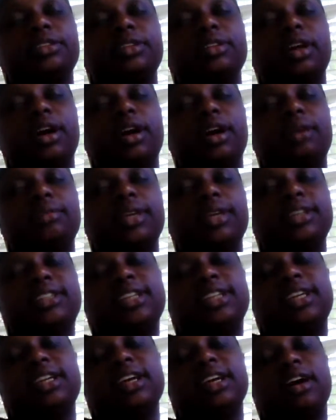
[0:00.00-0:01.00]
they
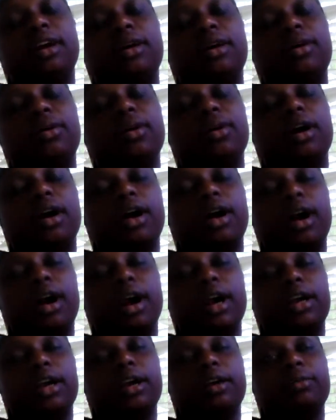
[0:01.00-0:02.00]
say that, oh, her
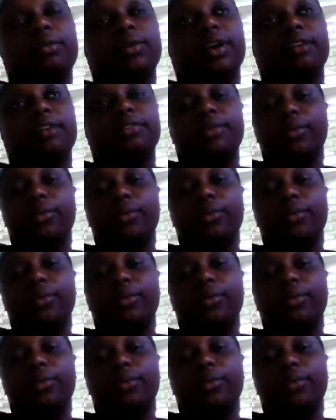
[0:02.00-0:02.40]
heart or whatever.